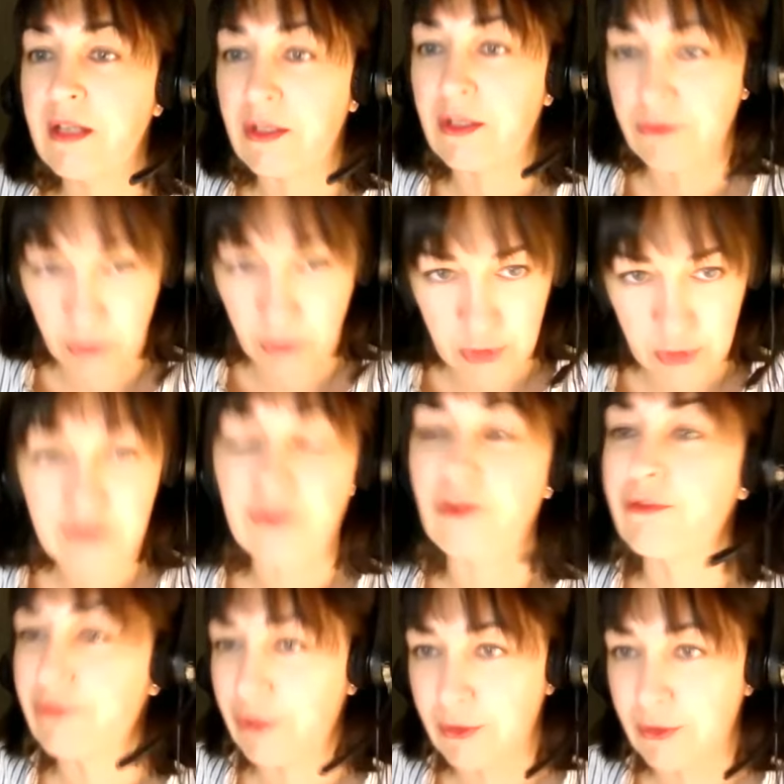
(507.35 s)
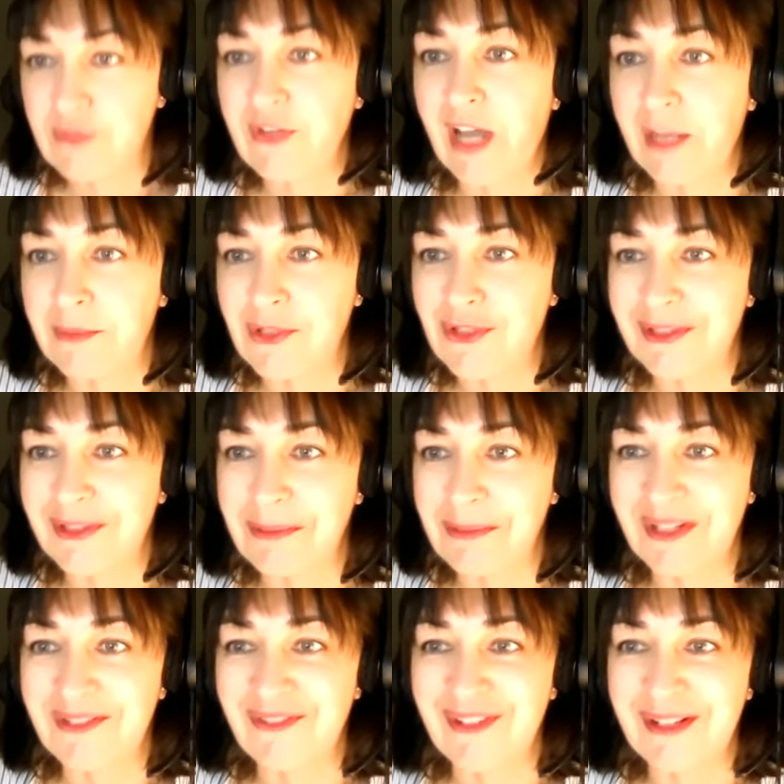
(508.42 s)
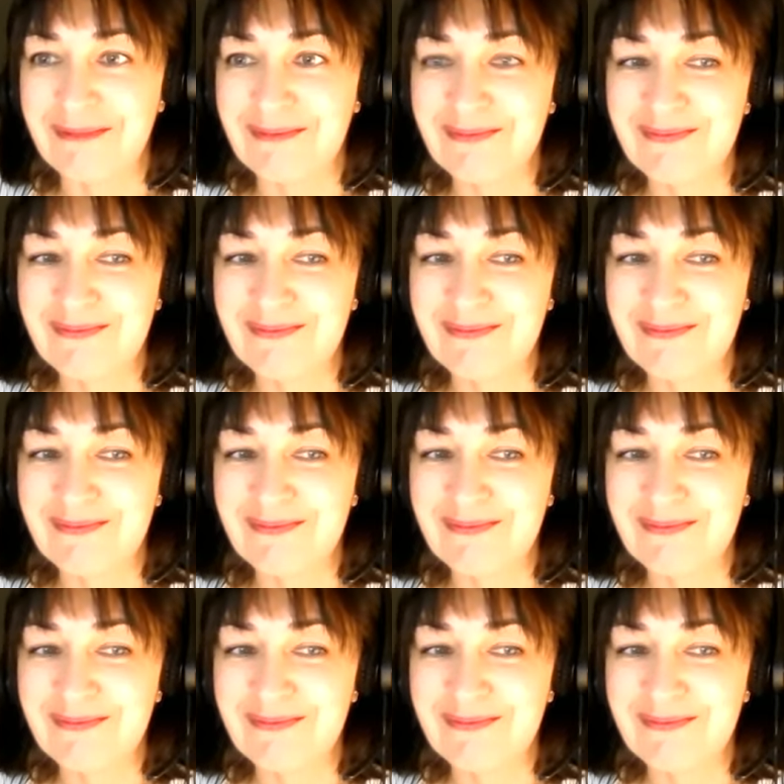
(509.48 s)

and of course look for those fragments on the blood film.